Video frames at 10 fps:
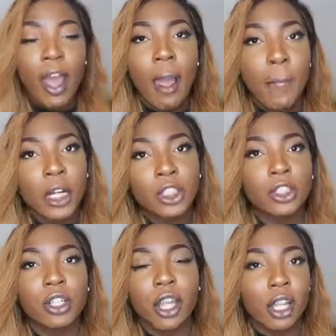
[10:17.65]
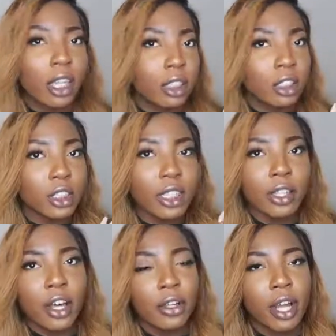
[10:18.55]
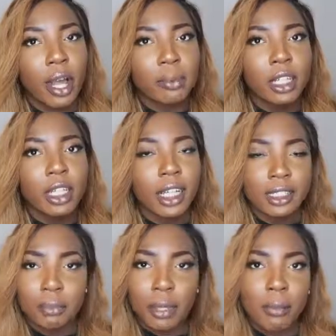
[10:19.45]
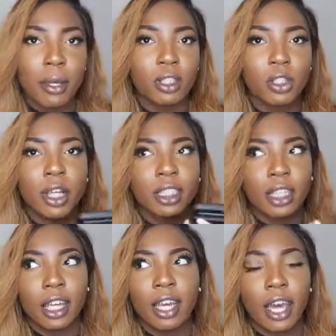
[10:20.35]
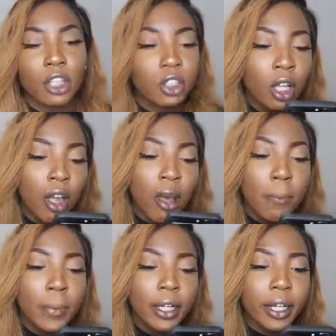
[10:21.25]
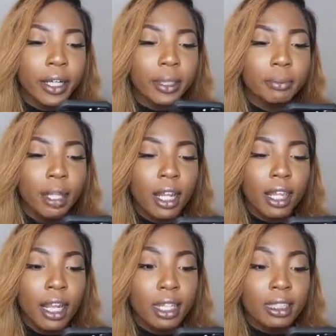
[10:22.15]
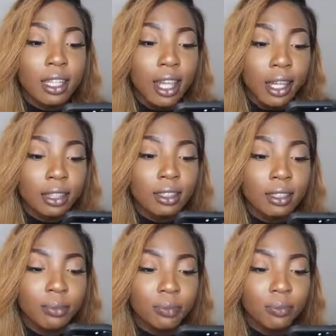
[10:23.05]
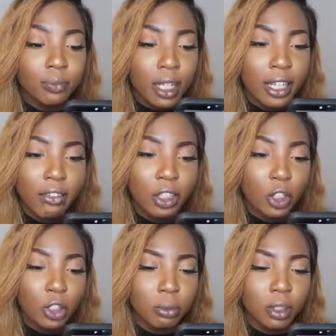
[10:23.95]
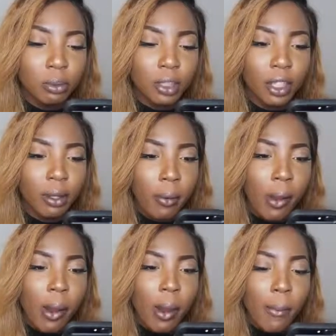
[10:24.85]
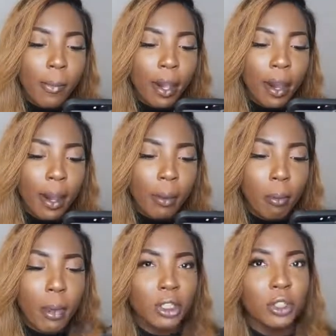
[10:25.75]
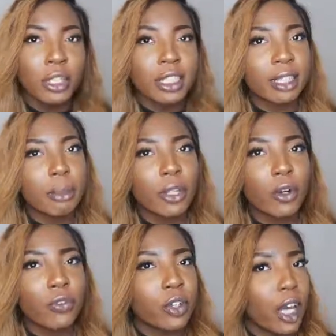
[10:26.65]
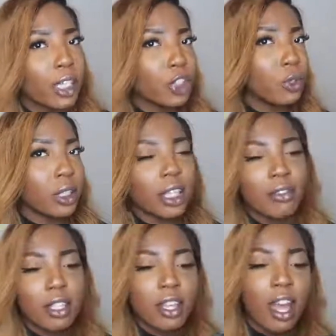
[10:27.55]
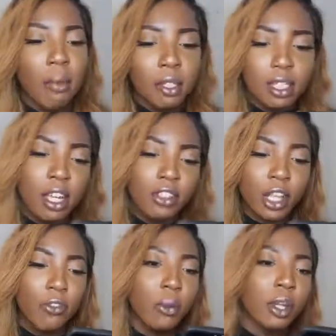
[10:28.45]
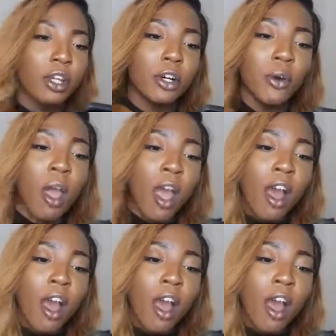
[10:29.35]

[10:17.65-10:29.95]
I'm pretty sure that just like the other apps, it connects to PayPal so you guys can get cash. But that's that. I can't really talk too much about that. But make sure you guys let me know if you guys use any of these apps because I definitely want to know.